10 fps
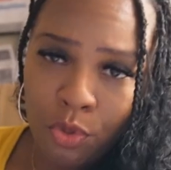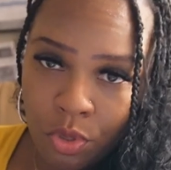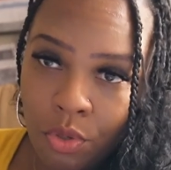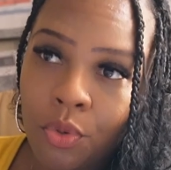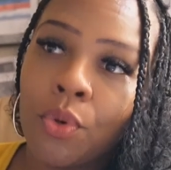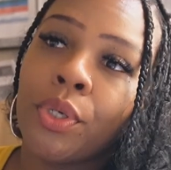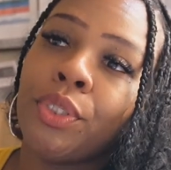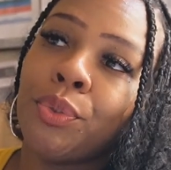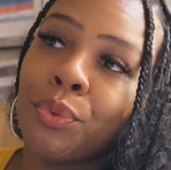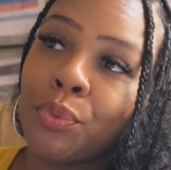grow on
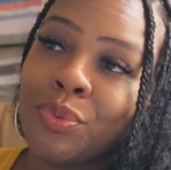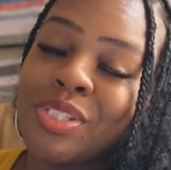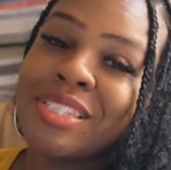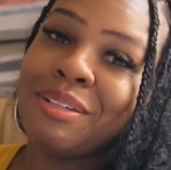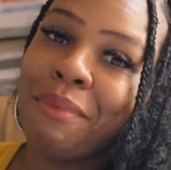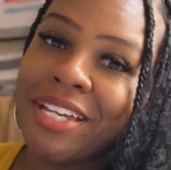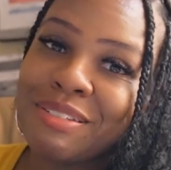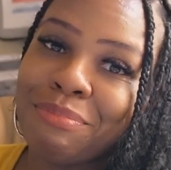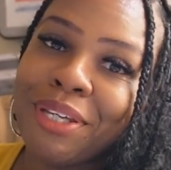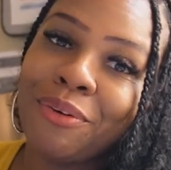you. Just
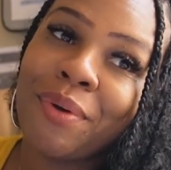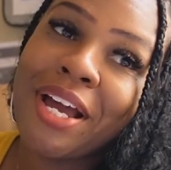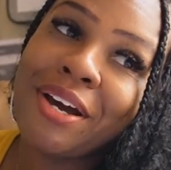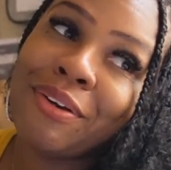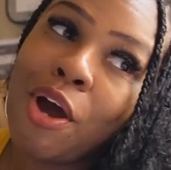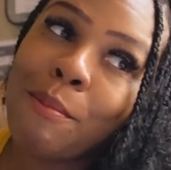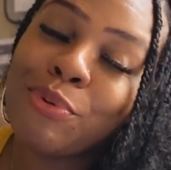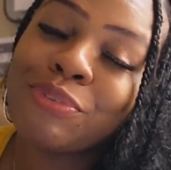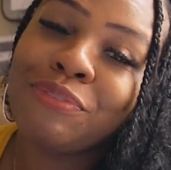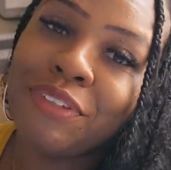imagine being around
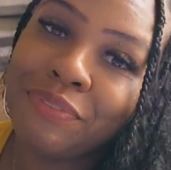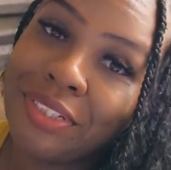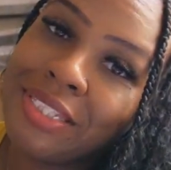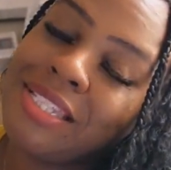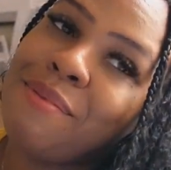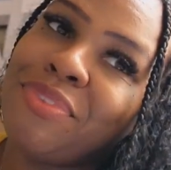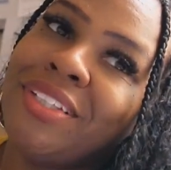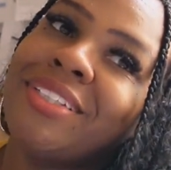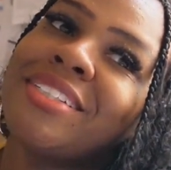almost 50 something